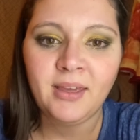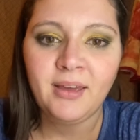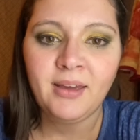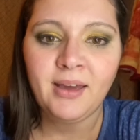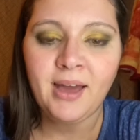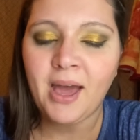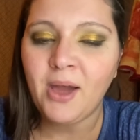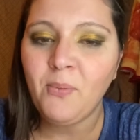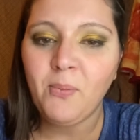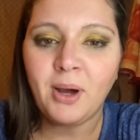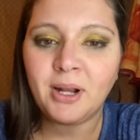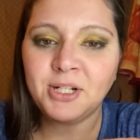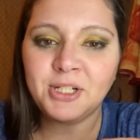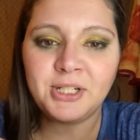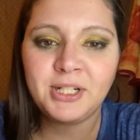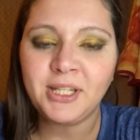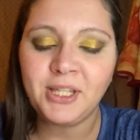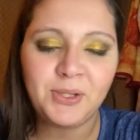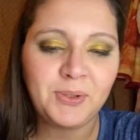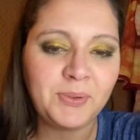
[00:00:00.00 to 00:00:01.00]
I watched
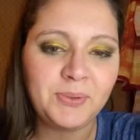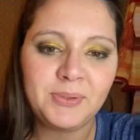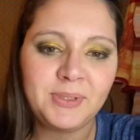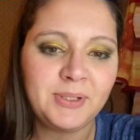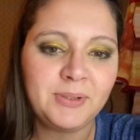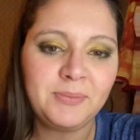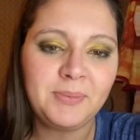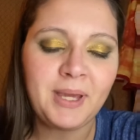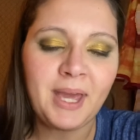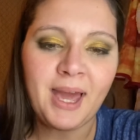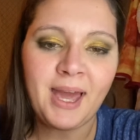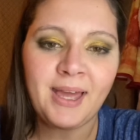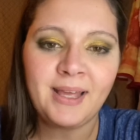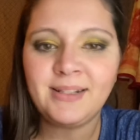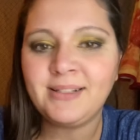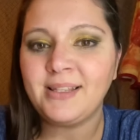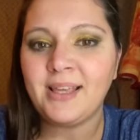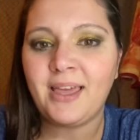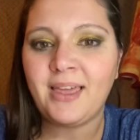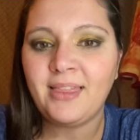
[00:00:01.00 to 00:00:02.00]
a YouTube guy
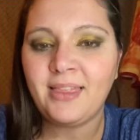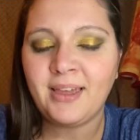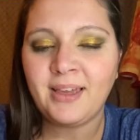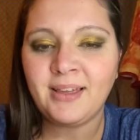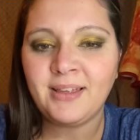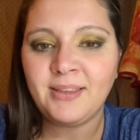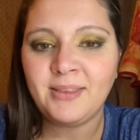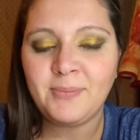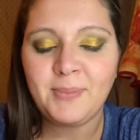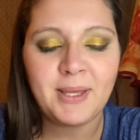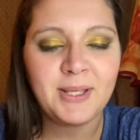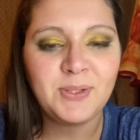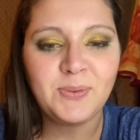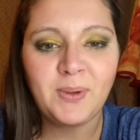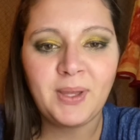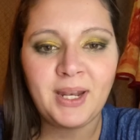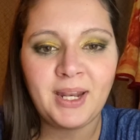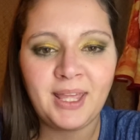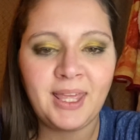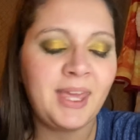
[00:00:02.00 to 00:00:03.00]
say that the best
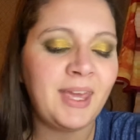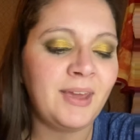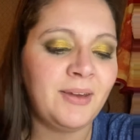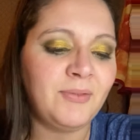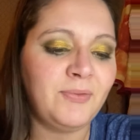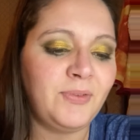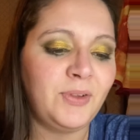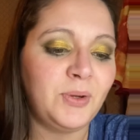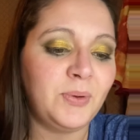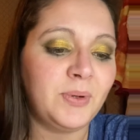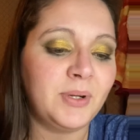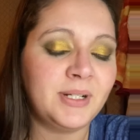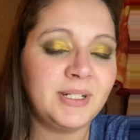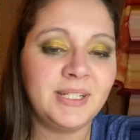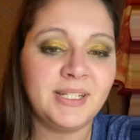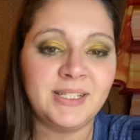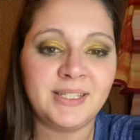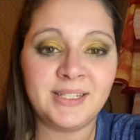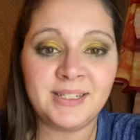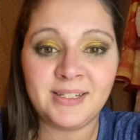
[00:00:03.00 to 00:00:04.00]
way to get viewers
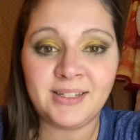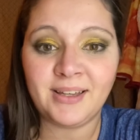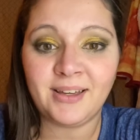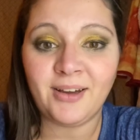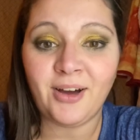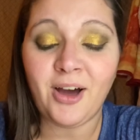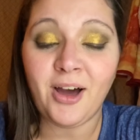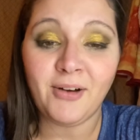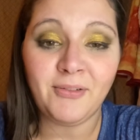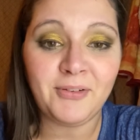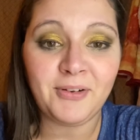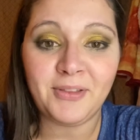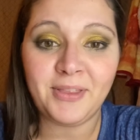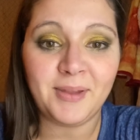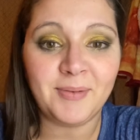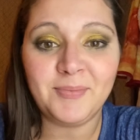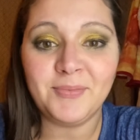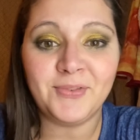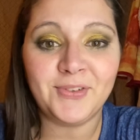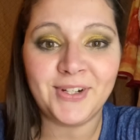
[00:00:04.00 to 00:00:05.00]
is to offer
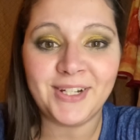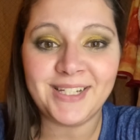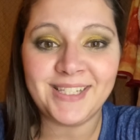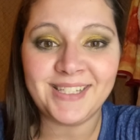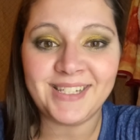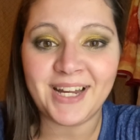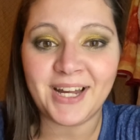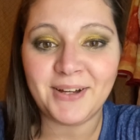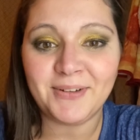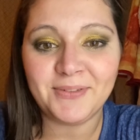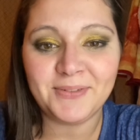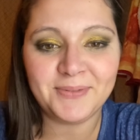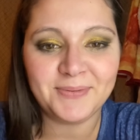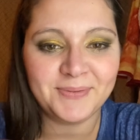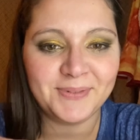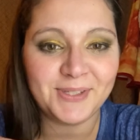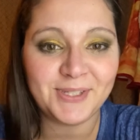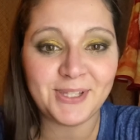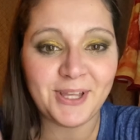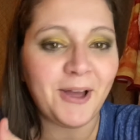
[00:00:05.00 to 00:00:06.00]
them free stuff.
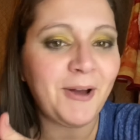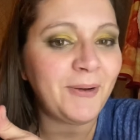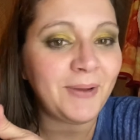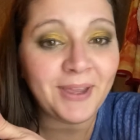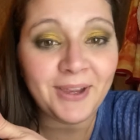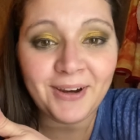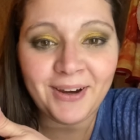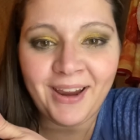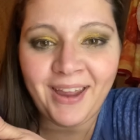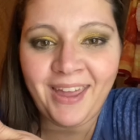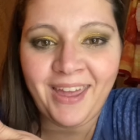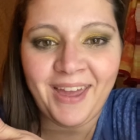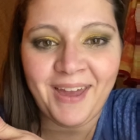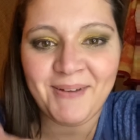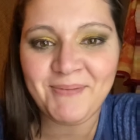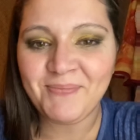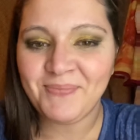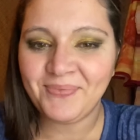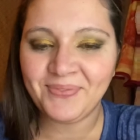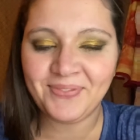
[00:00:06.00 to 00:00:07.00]
So here I am.